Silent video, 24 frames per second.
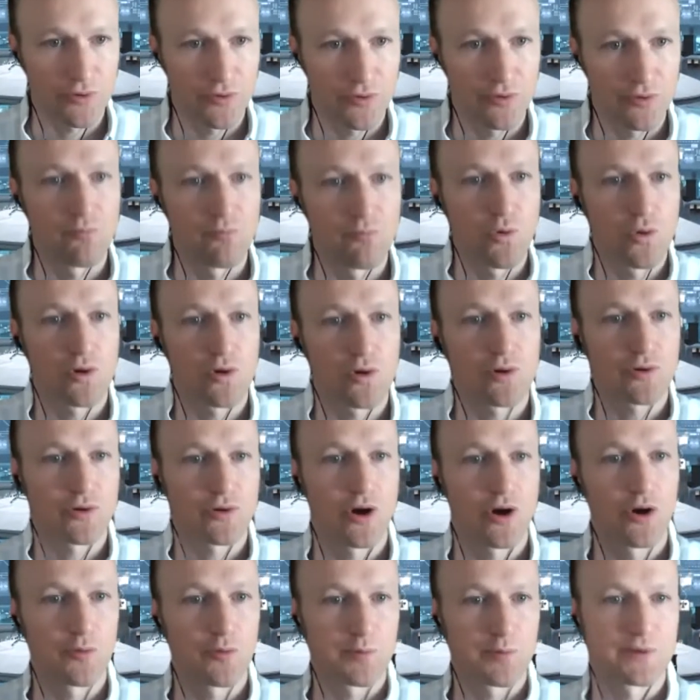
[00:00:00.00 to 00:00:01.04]
the more
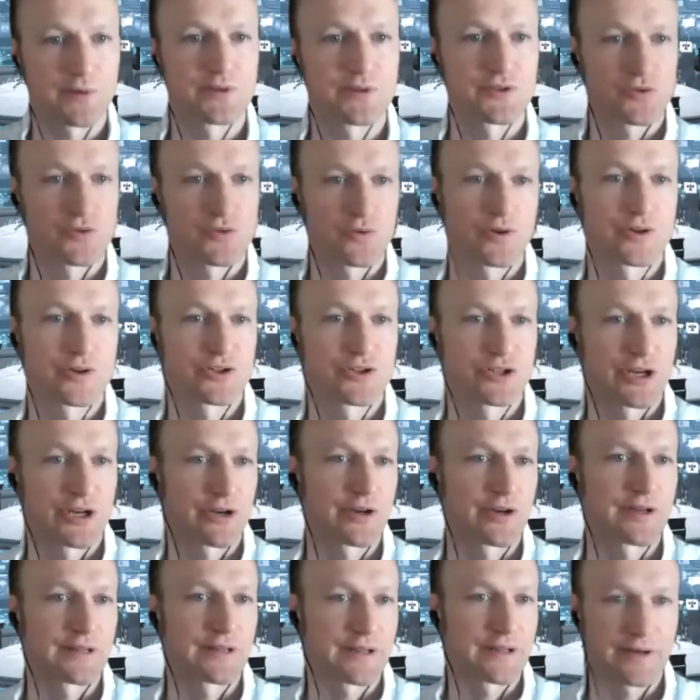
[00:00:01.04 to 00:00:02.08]
open source
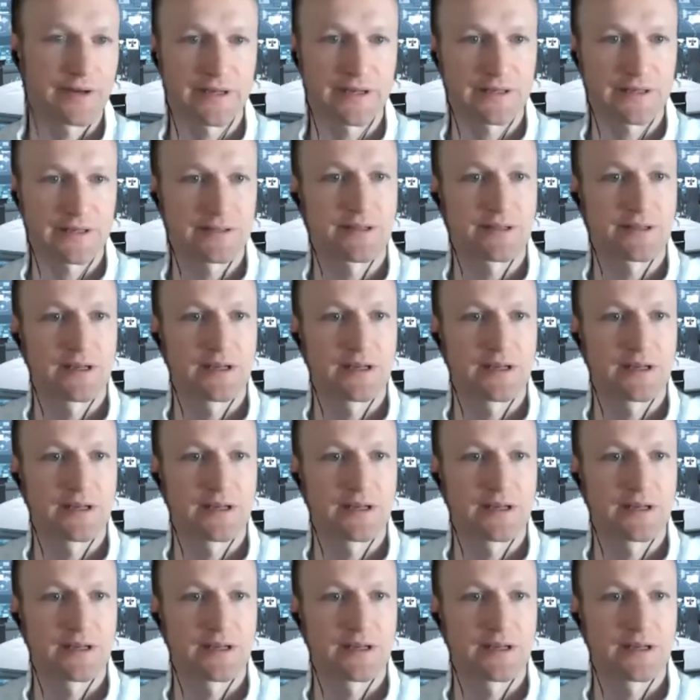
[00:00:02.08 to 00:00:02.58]
sharing there is.